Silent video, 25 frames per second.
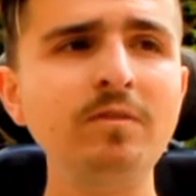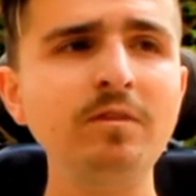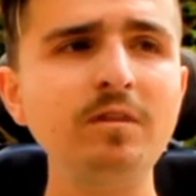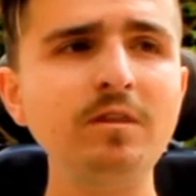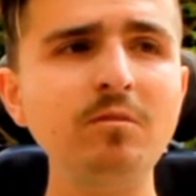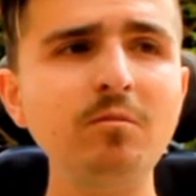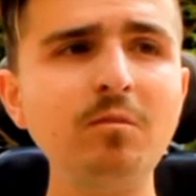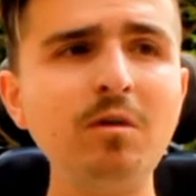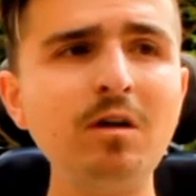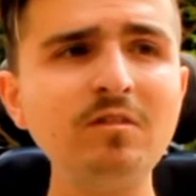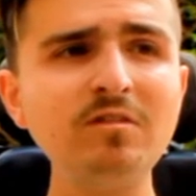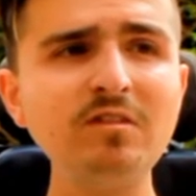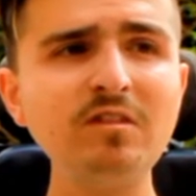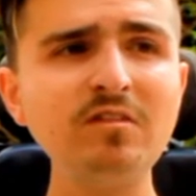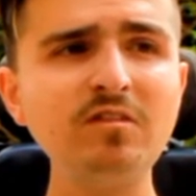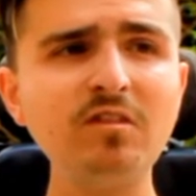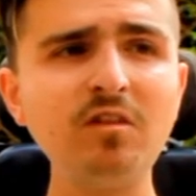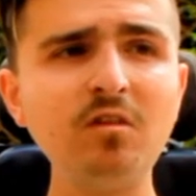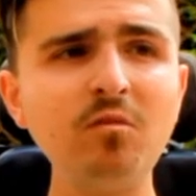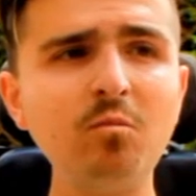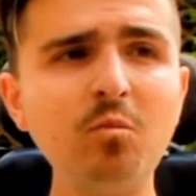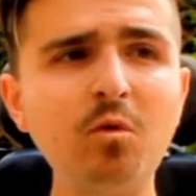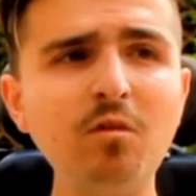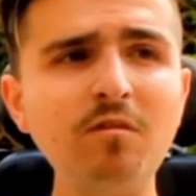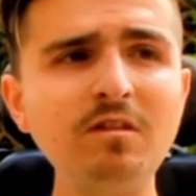Why was I
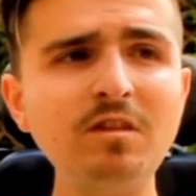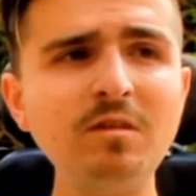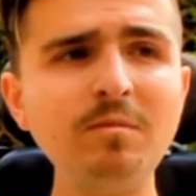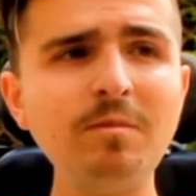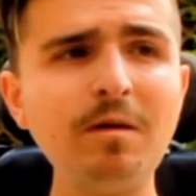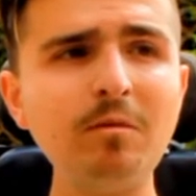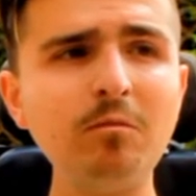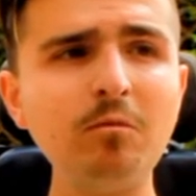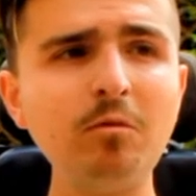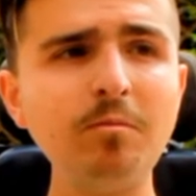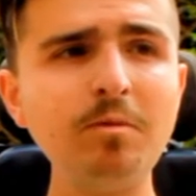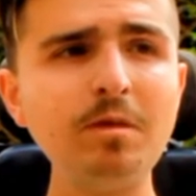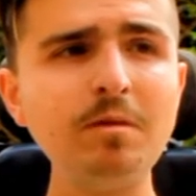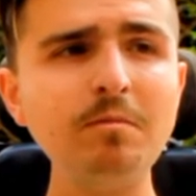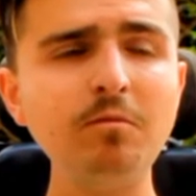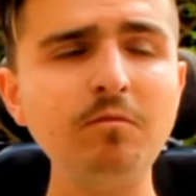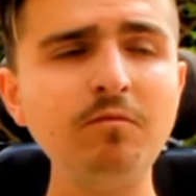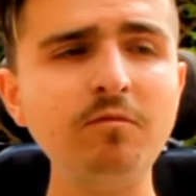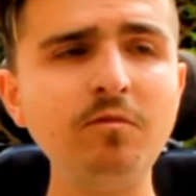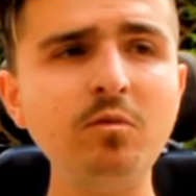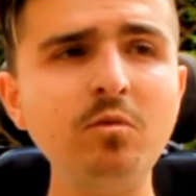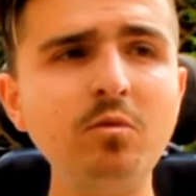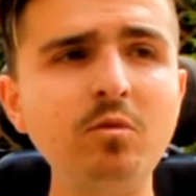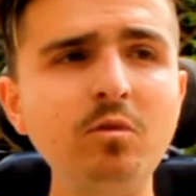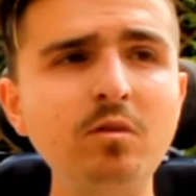so worried about what people
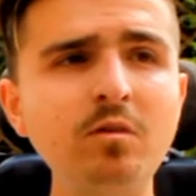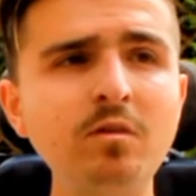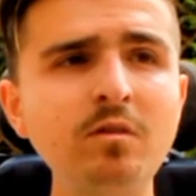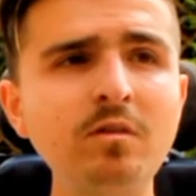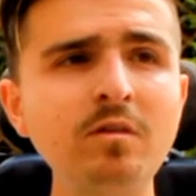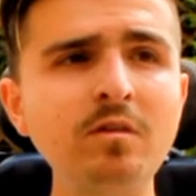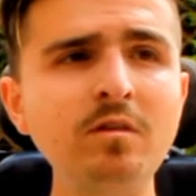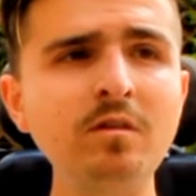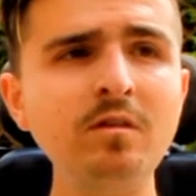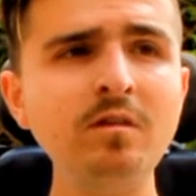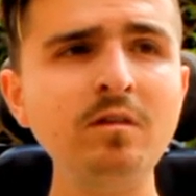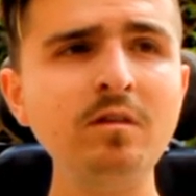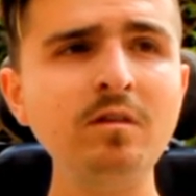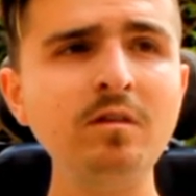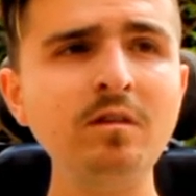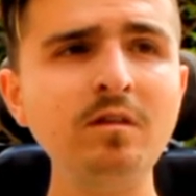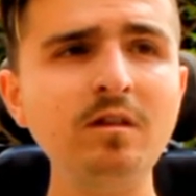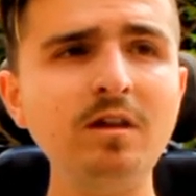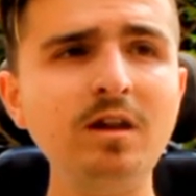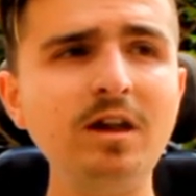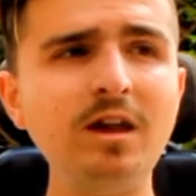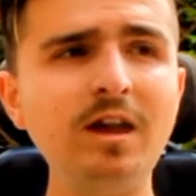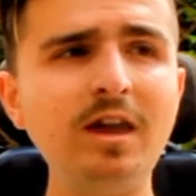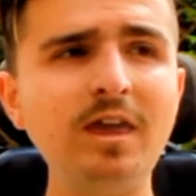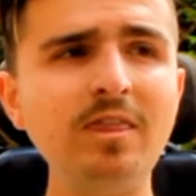thought?
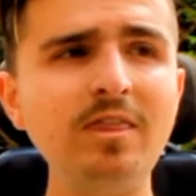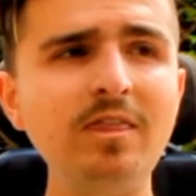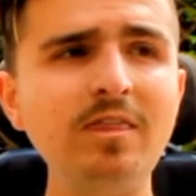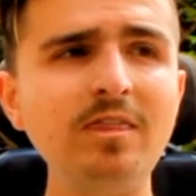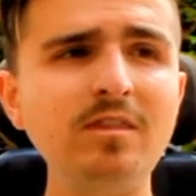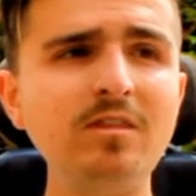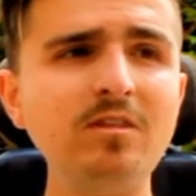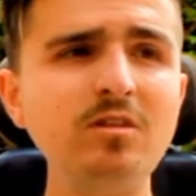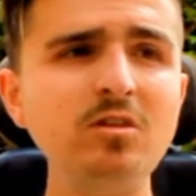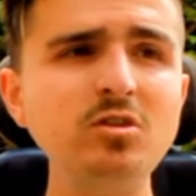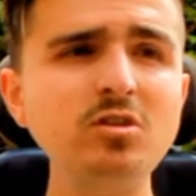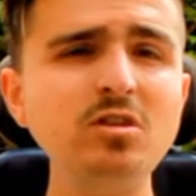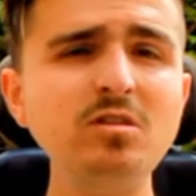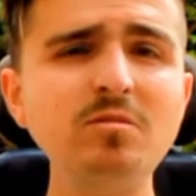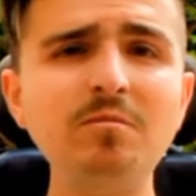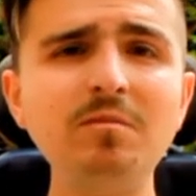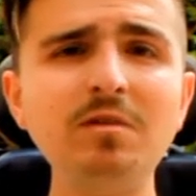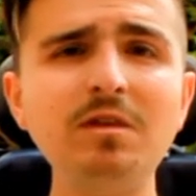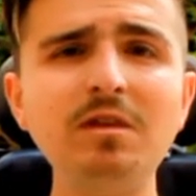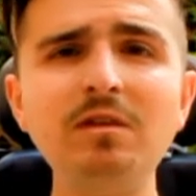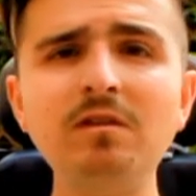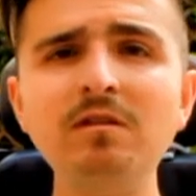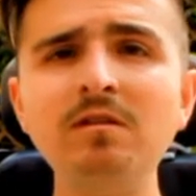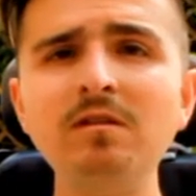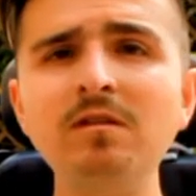And you shouldn't
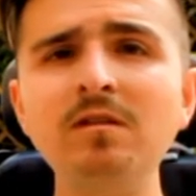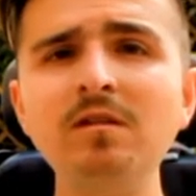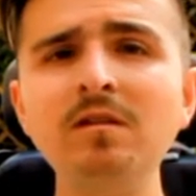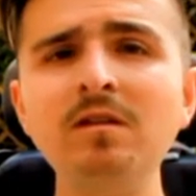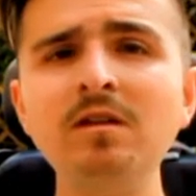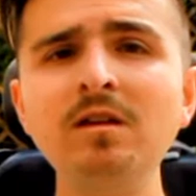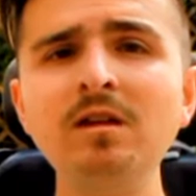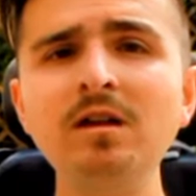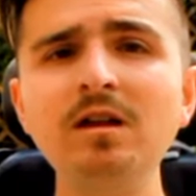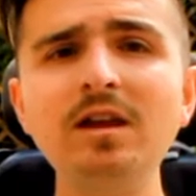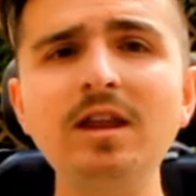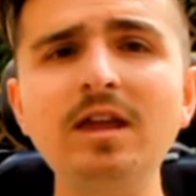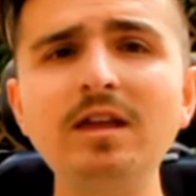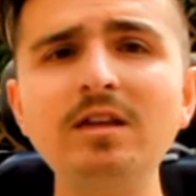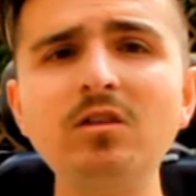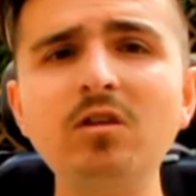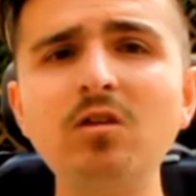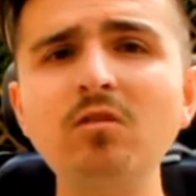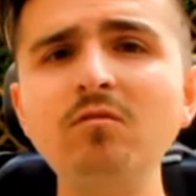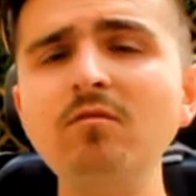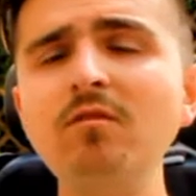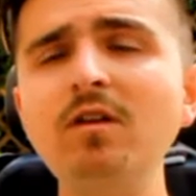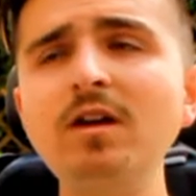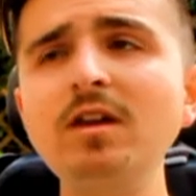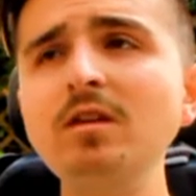be. Like
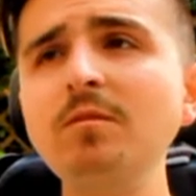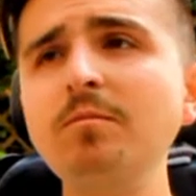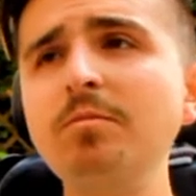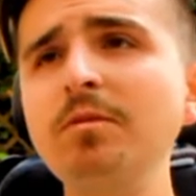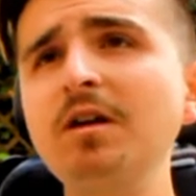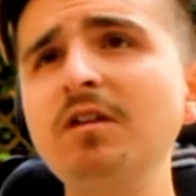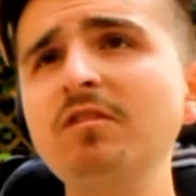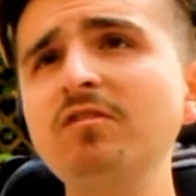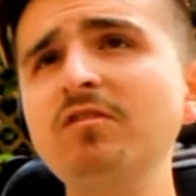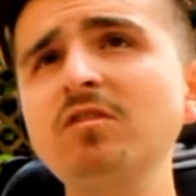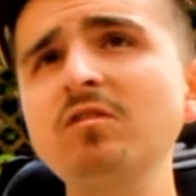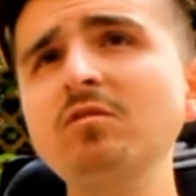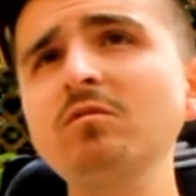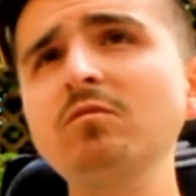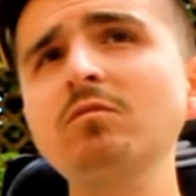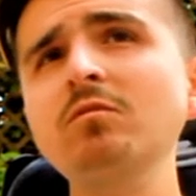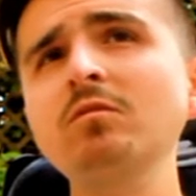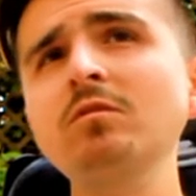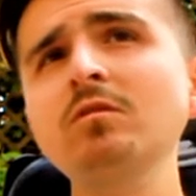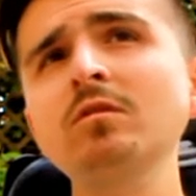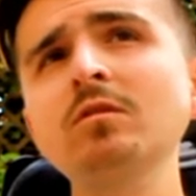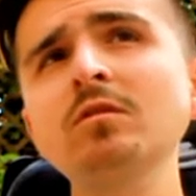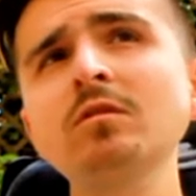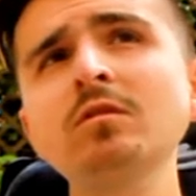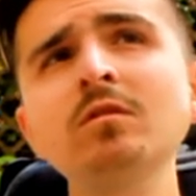don't write your personal
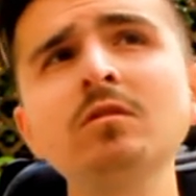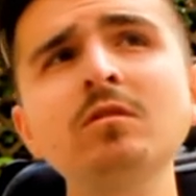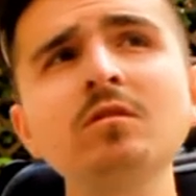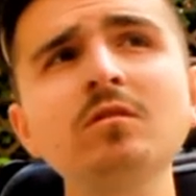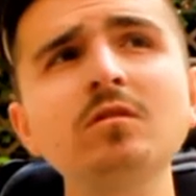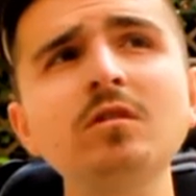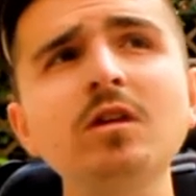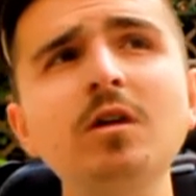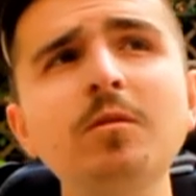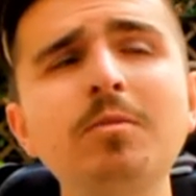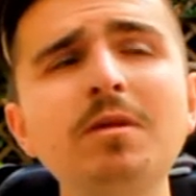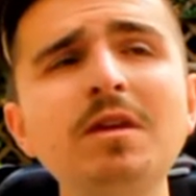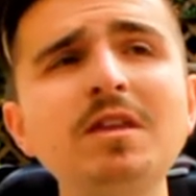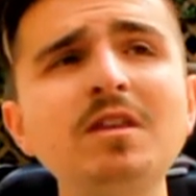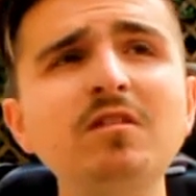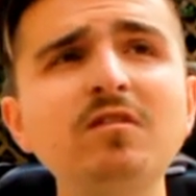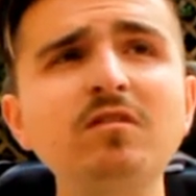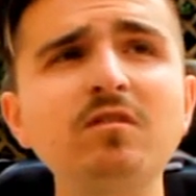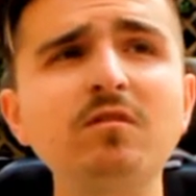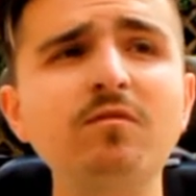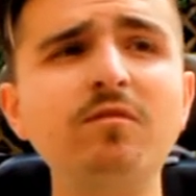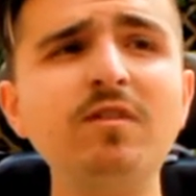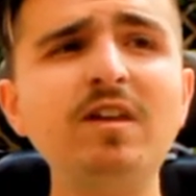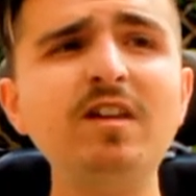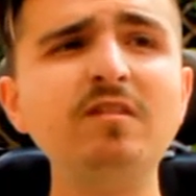opinions
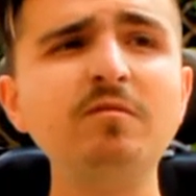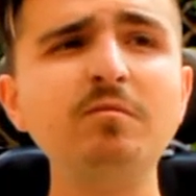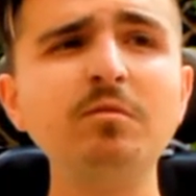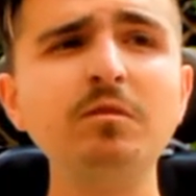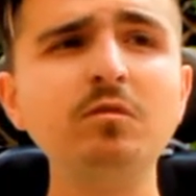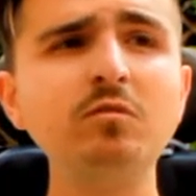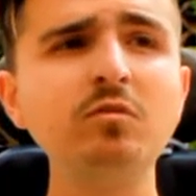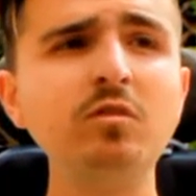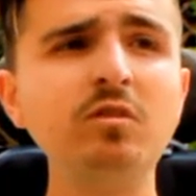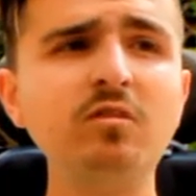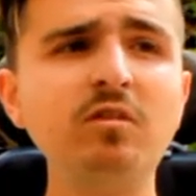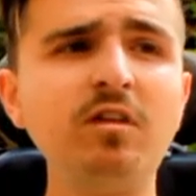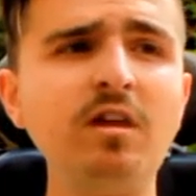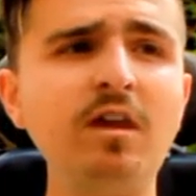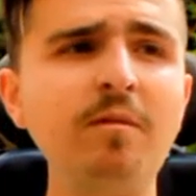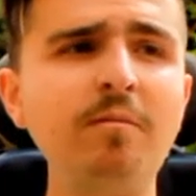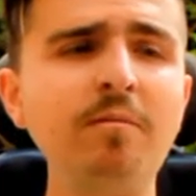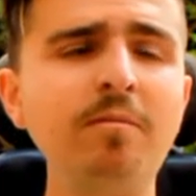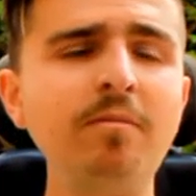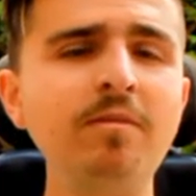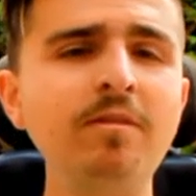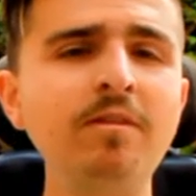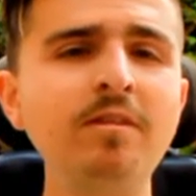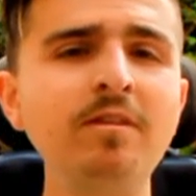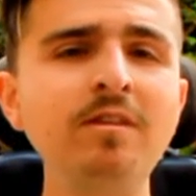on Facebook all the time.
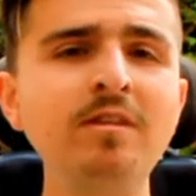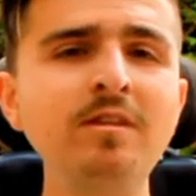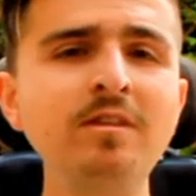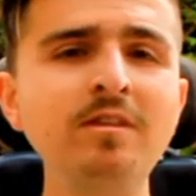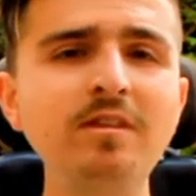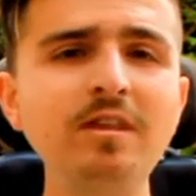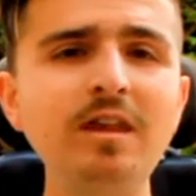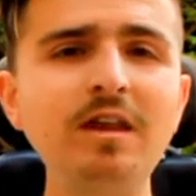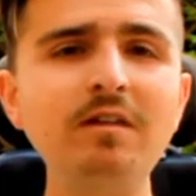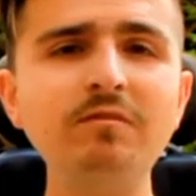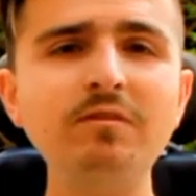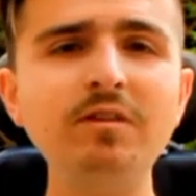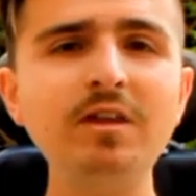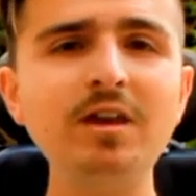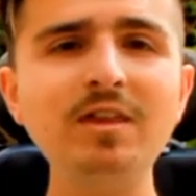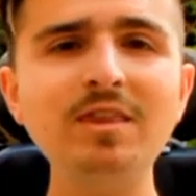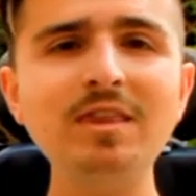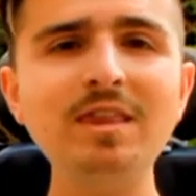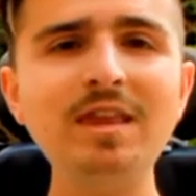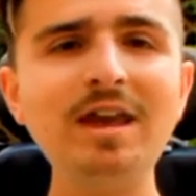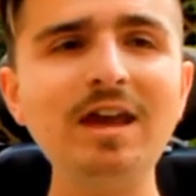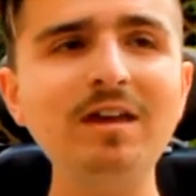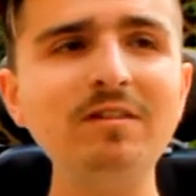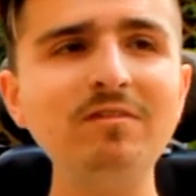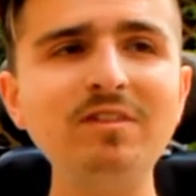I've learned
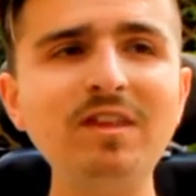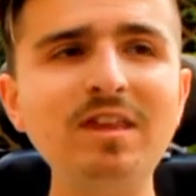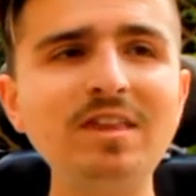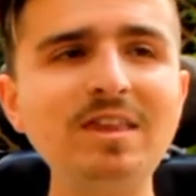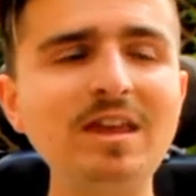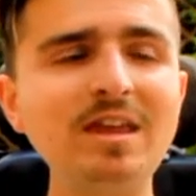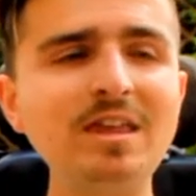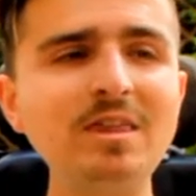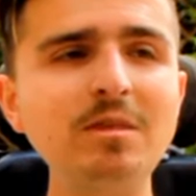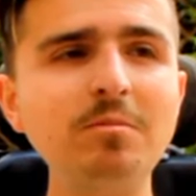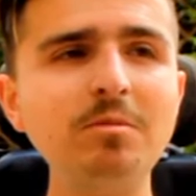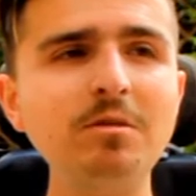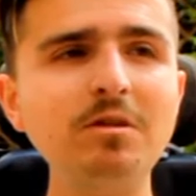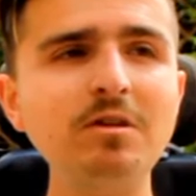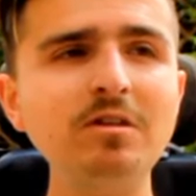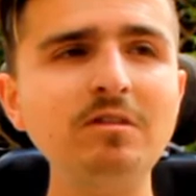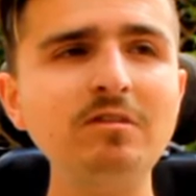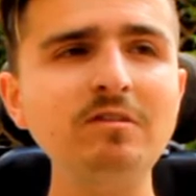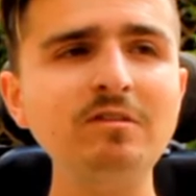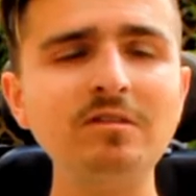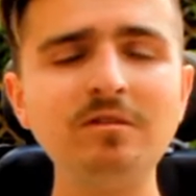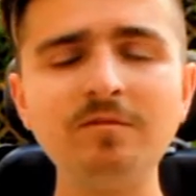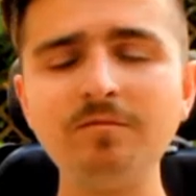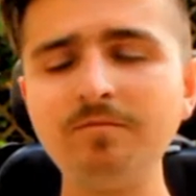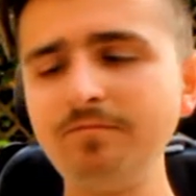that. I've said that in the
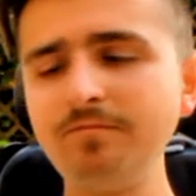past.